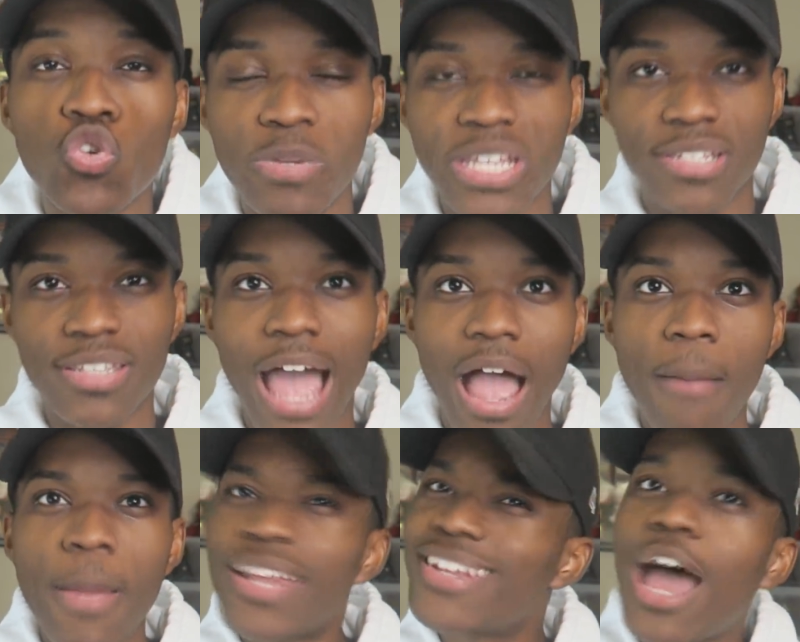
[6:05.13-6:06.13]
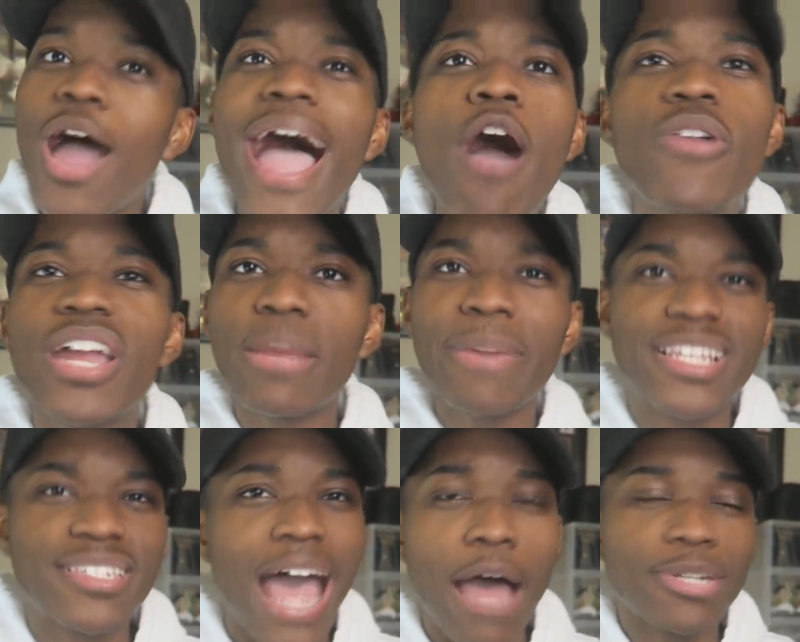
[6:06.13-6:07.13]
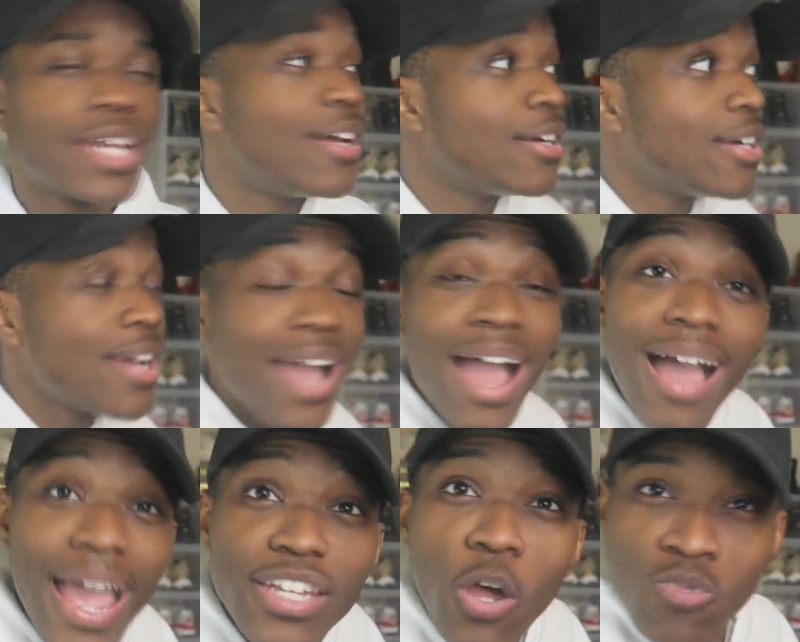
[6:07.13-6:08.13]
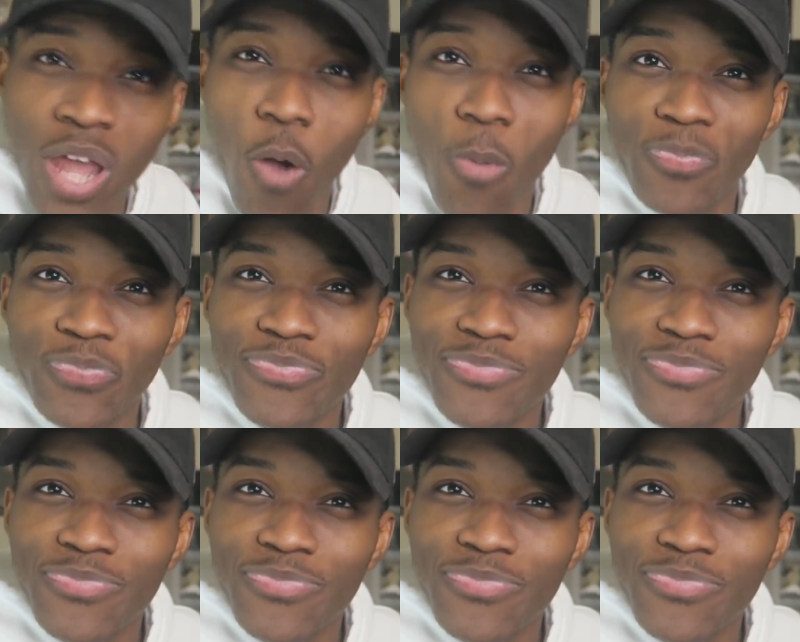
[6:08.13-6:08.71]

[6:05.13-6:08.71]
to be stopped. Now, how could he be stopped? I don't know.